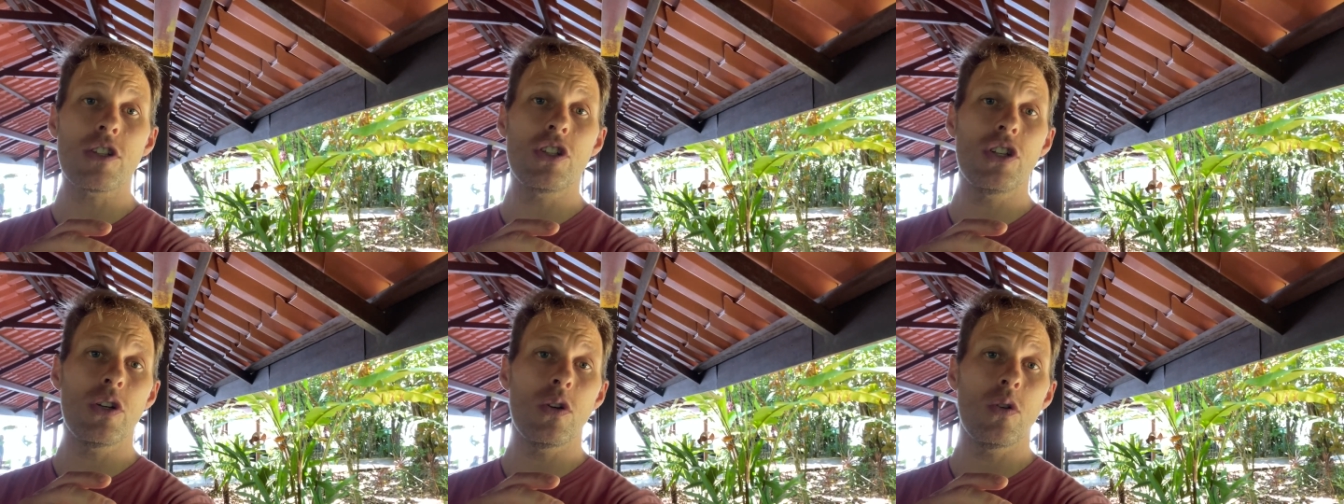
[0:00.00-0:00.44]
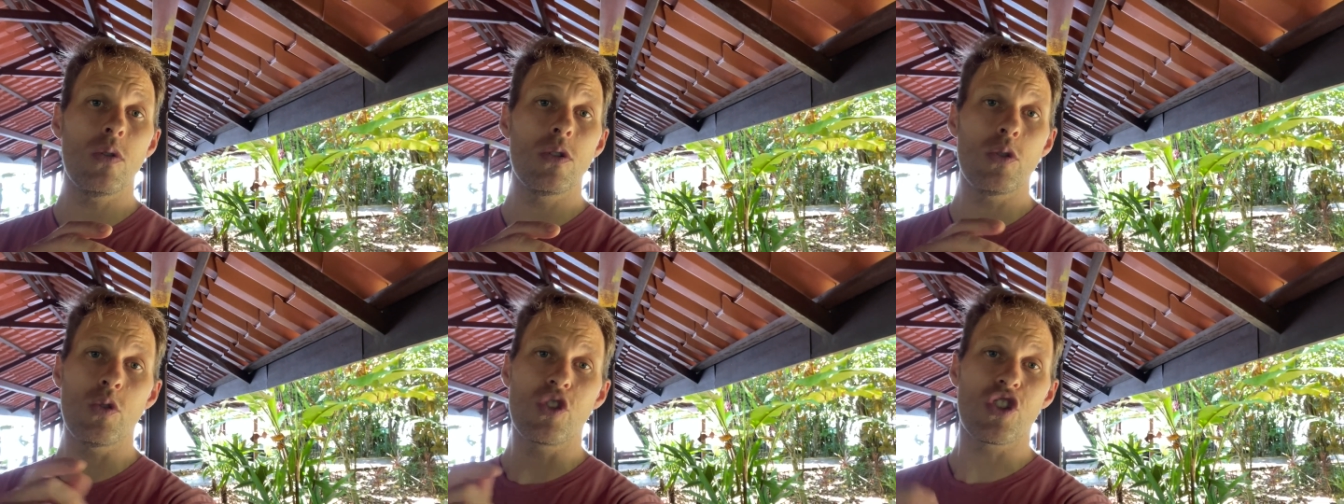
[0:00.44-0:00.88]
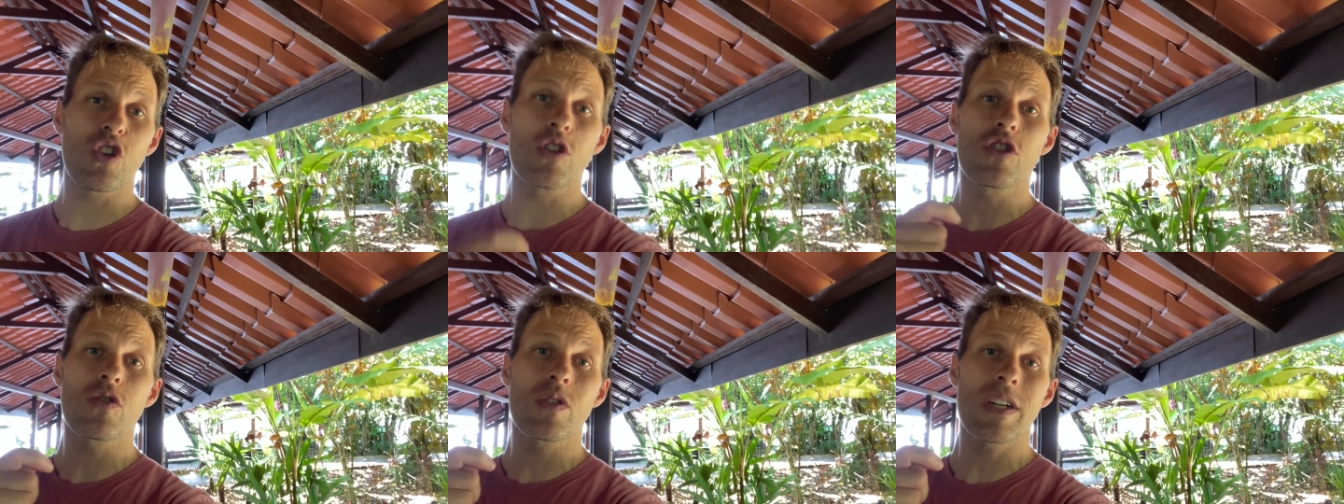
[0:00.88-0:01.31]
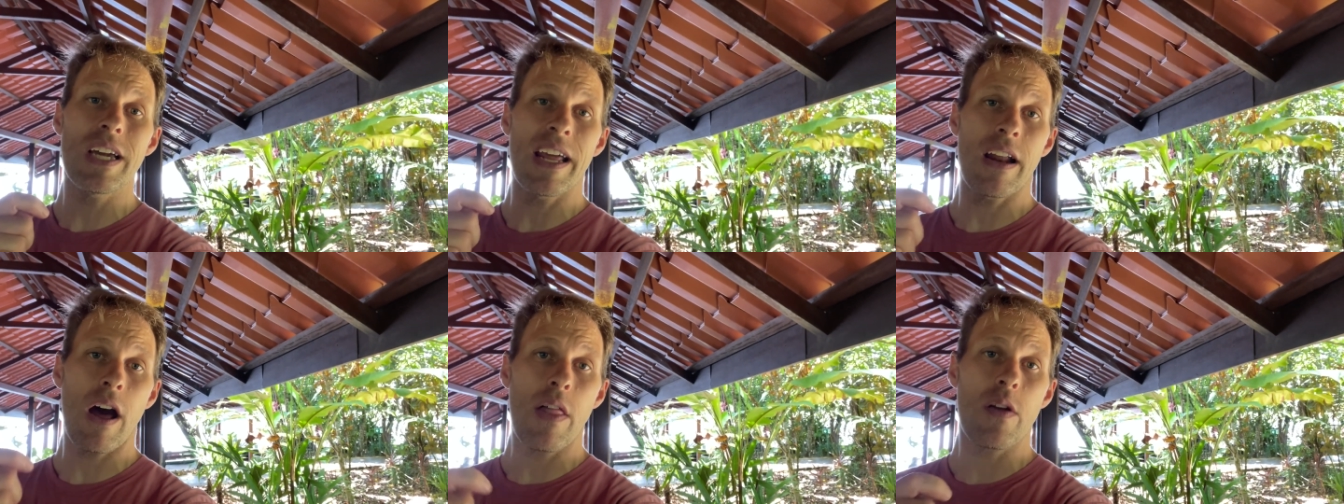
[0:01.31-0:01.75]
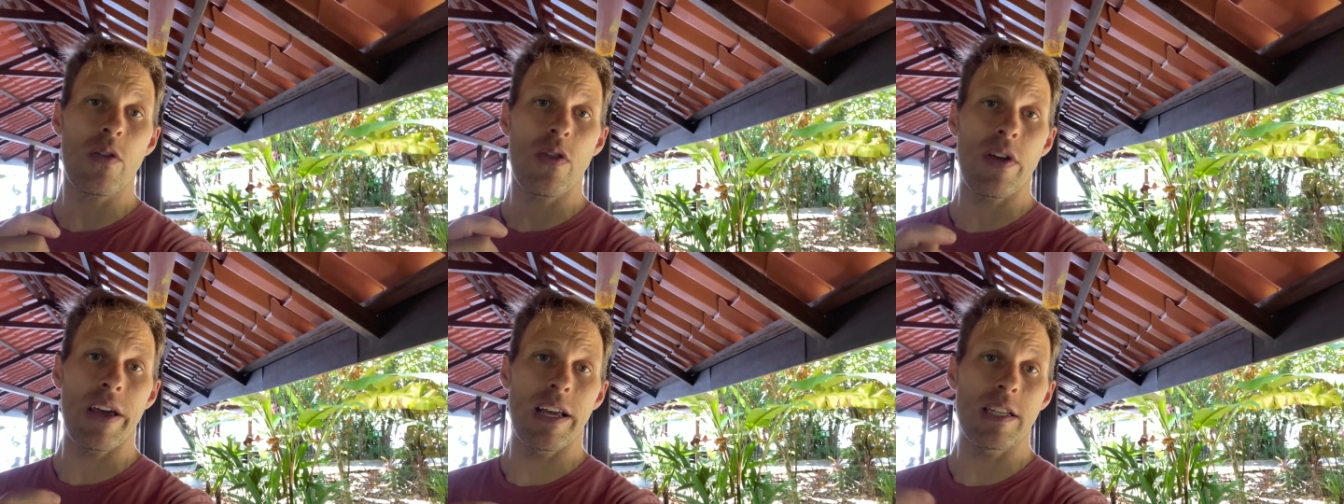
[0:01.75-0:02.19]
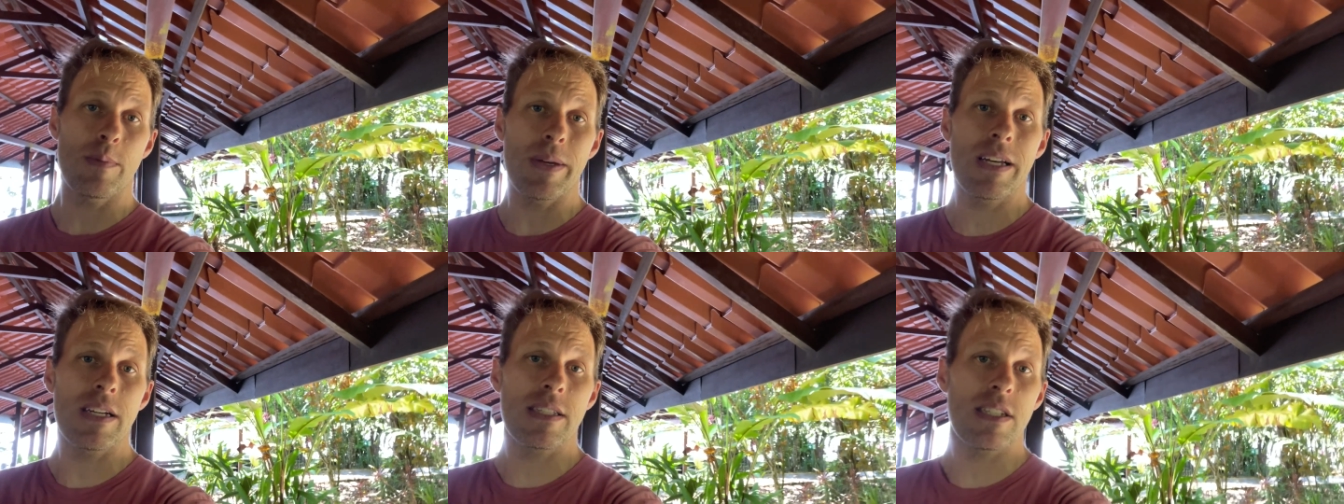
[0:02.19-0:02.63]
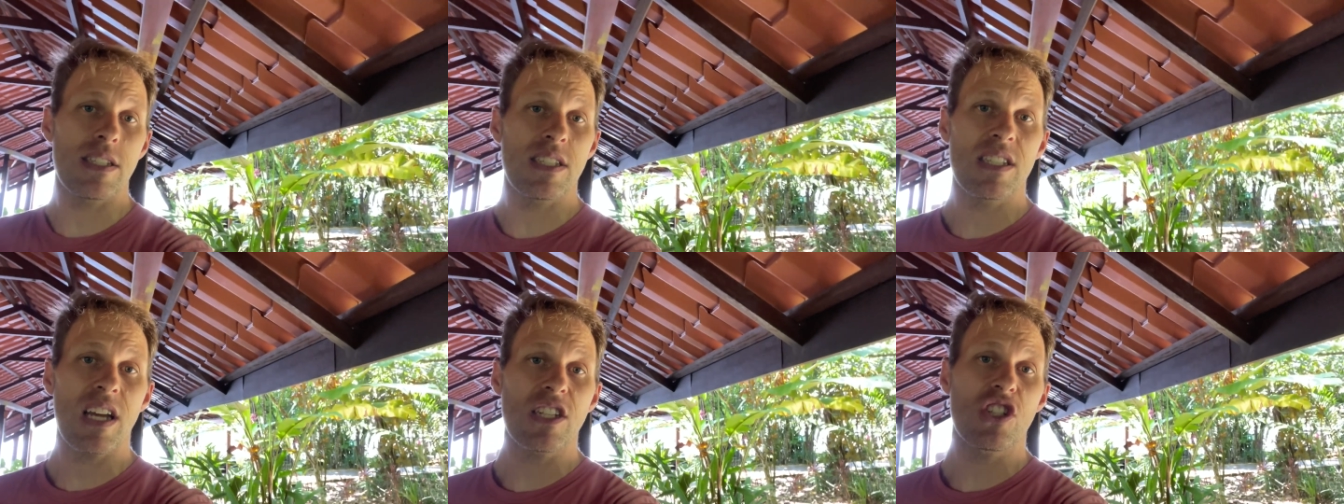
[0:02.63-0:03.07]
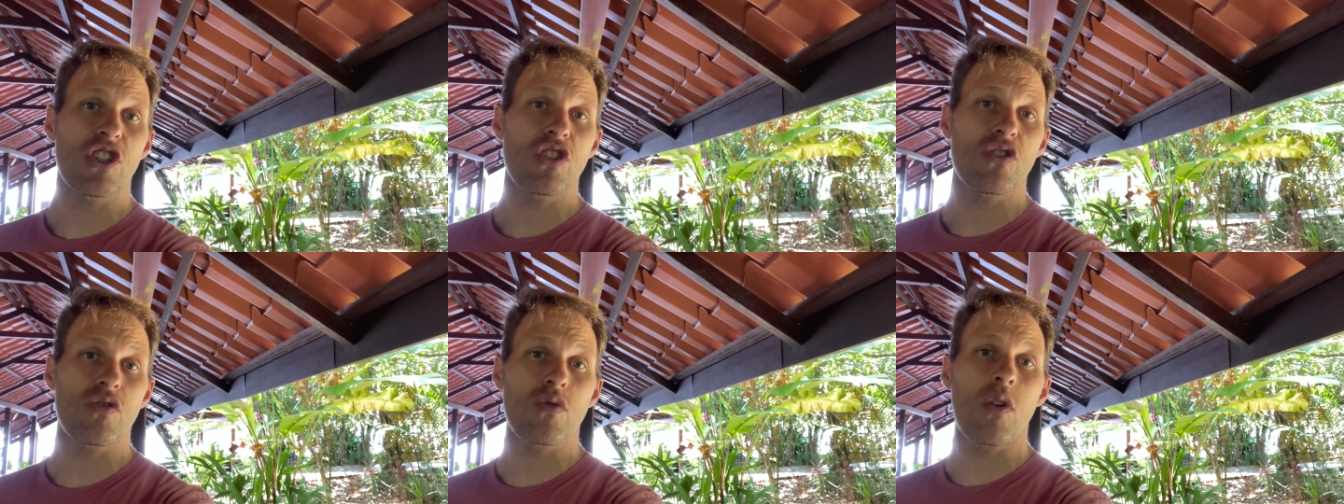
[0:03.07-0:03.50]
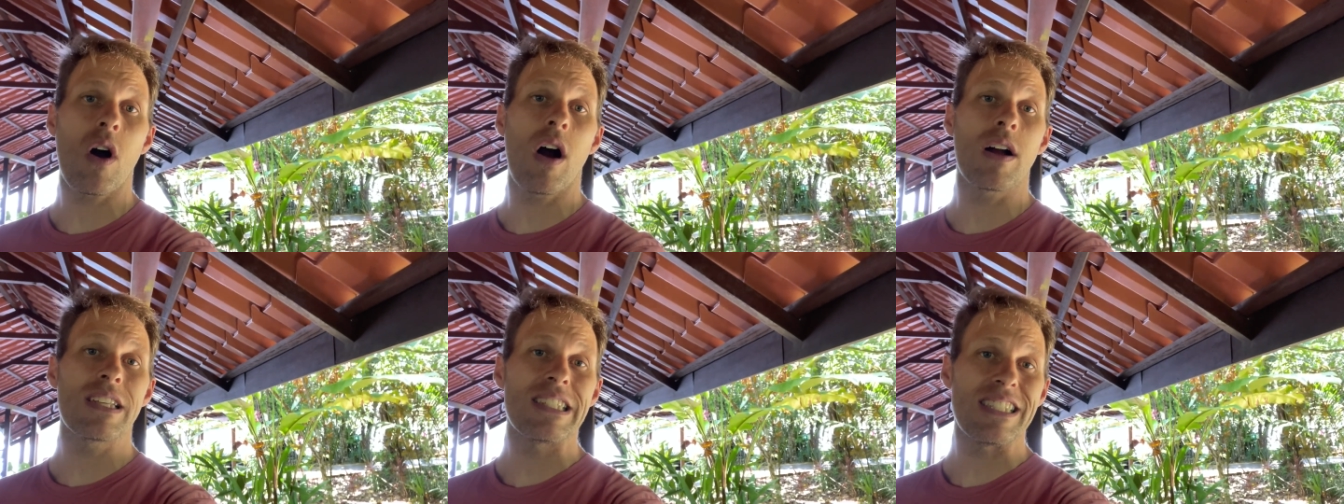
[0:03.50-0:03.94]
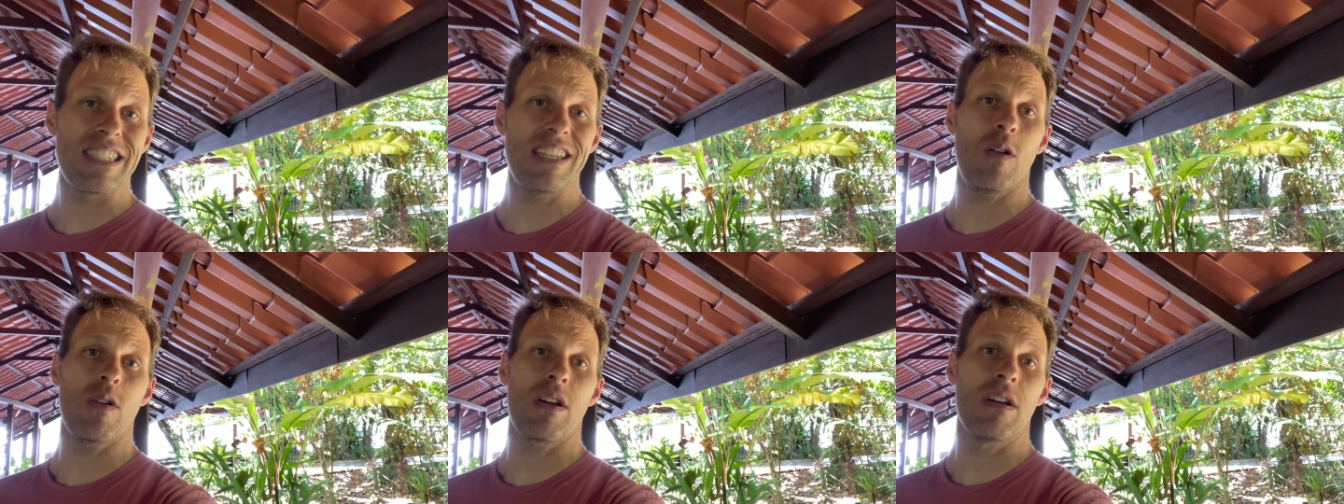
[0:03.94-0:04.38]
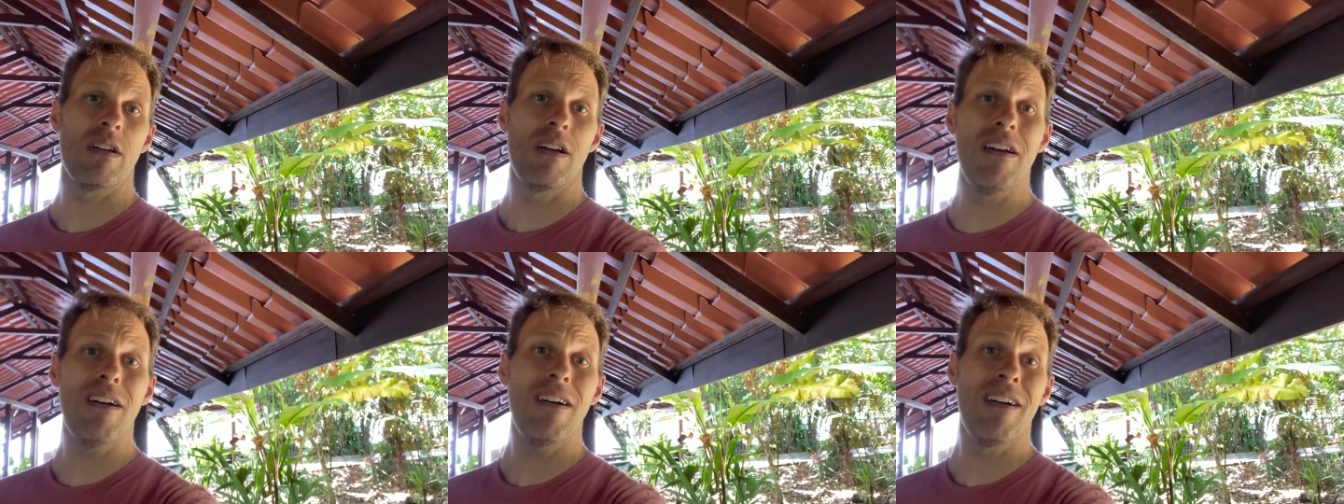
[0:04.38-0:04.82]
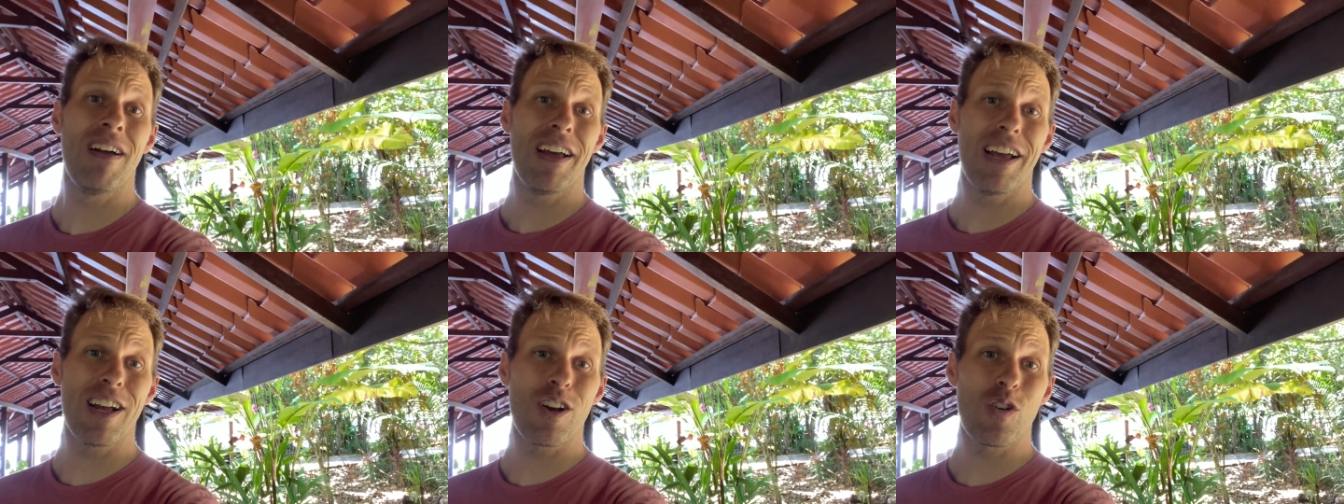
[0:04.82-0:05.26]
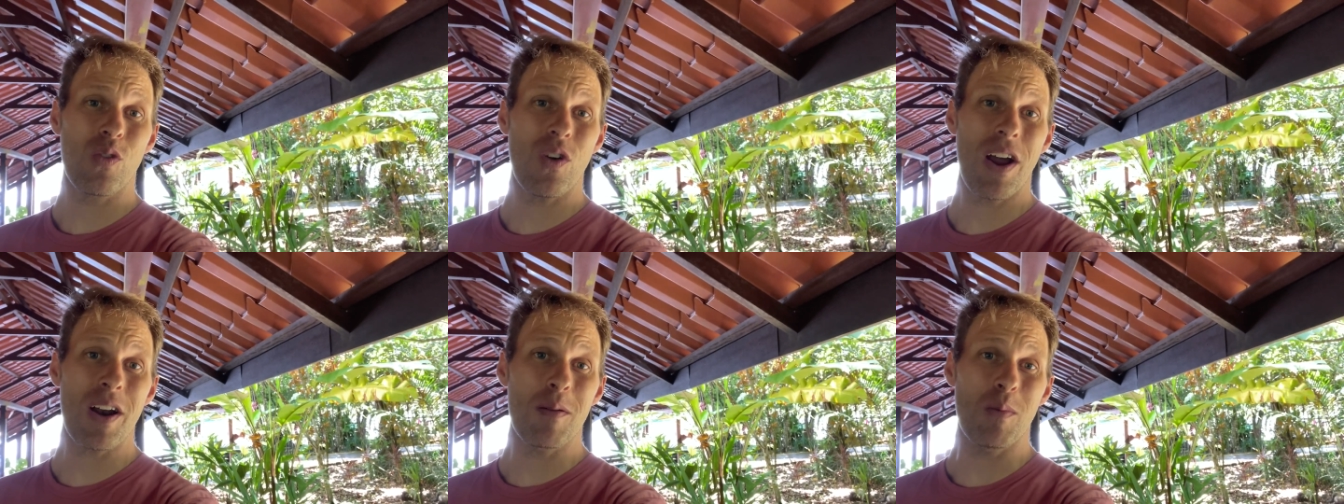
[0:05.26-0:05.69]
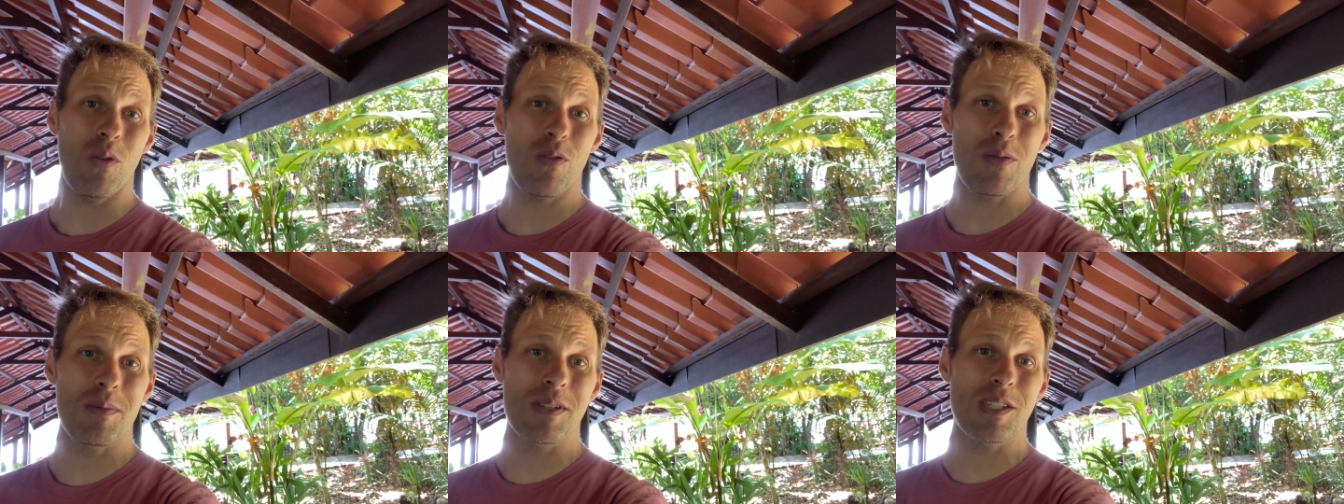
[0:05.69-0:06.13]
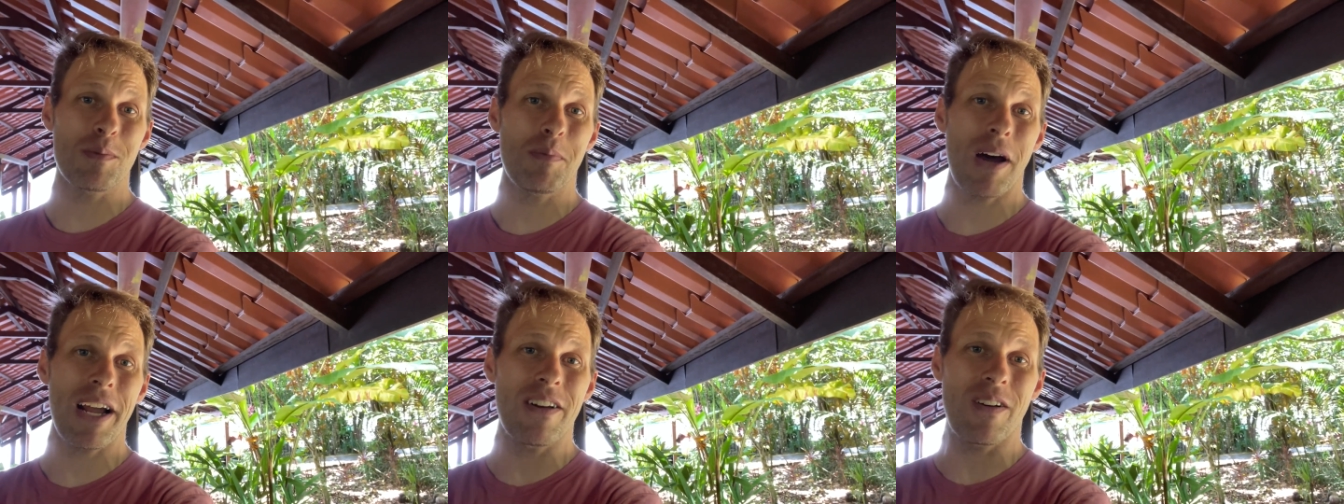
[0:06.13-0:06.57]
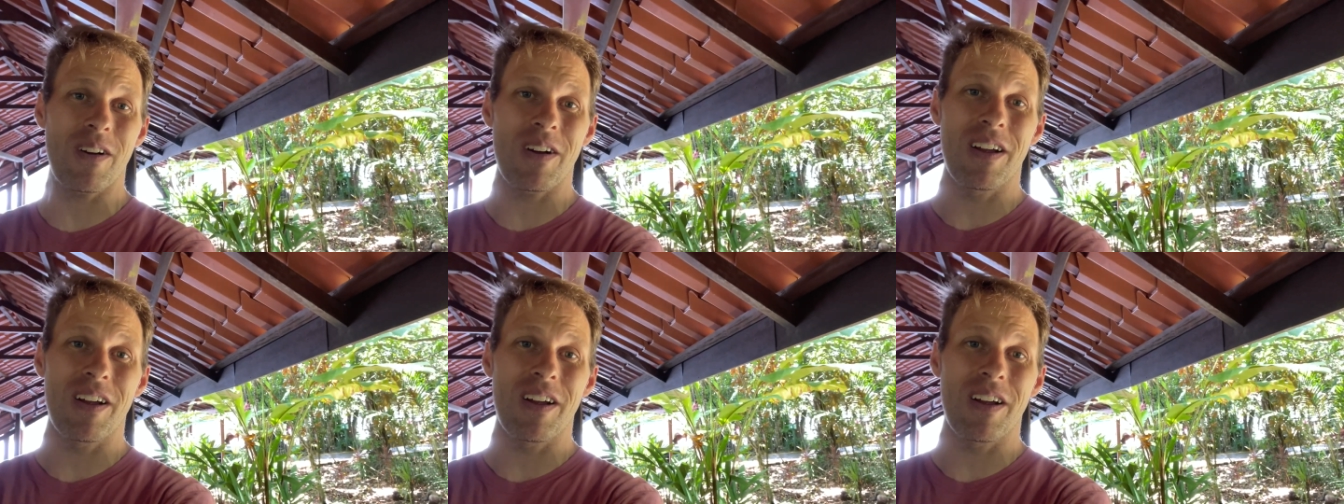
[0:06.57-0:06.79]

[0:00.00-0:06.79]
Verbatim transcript: to do surgery and other things because it's such strong silk. Incredible, from a spider.